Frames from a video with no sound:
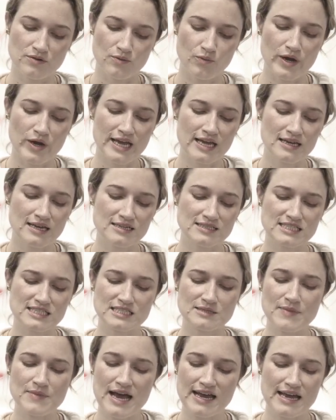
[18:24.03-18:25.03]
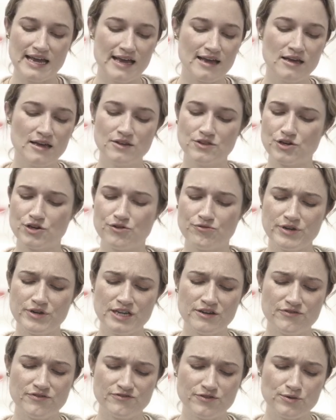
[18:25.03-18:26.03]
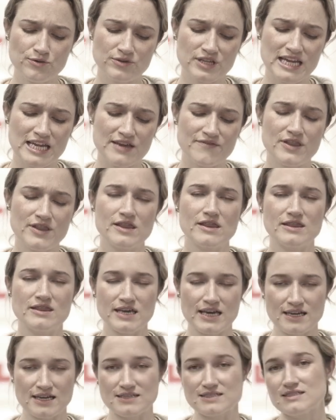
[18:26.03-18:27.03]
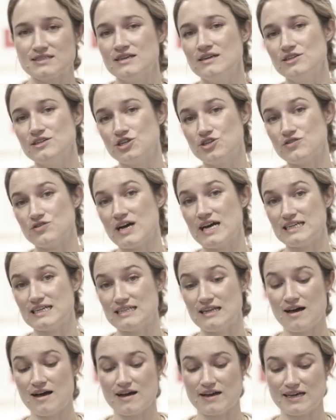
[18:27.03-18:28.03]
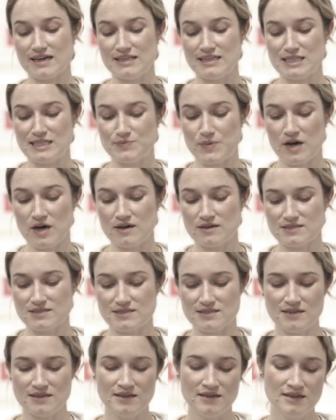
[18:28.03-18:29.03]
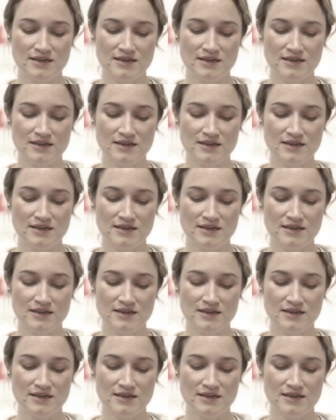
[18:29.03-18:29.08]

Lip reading: wing smacking the green fool that even thinks to try his luck in these parts.